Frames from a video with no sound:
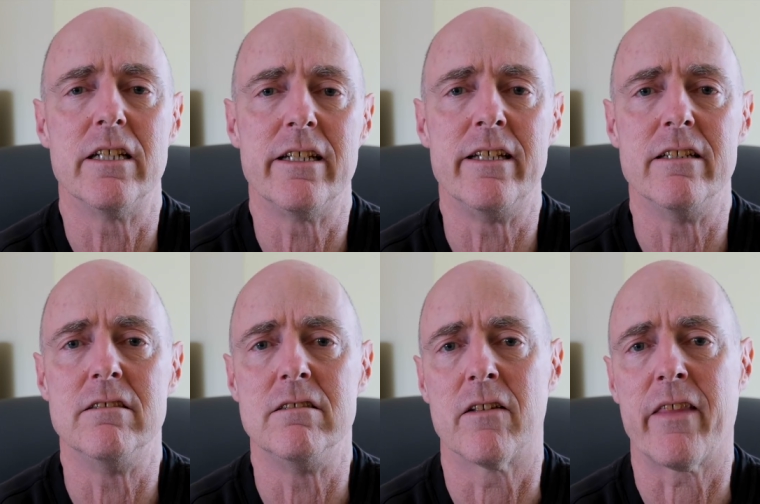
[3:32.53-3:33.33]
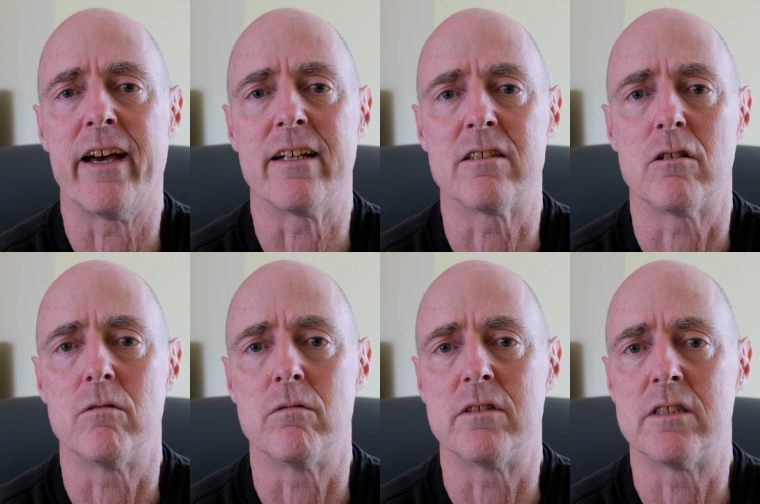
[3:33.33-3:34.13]
use that
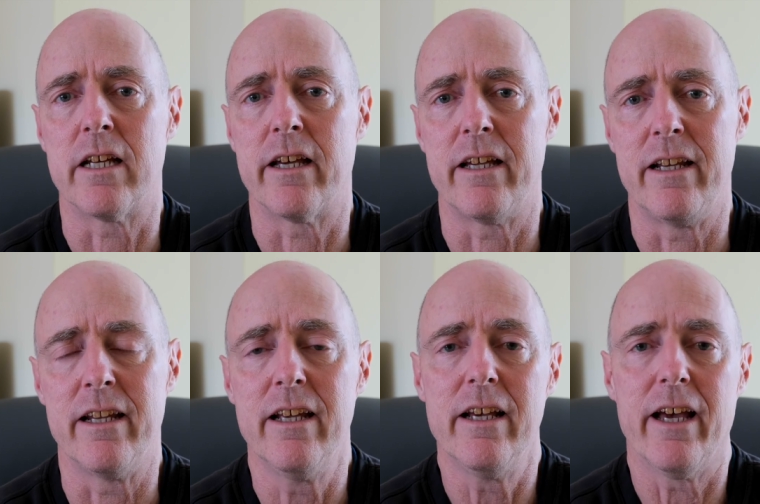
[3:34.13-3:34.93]
old saying.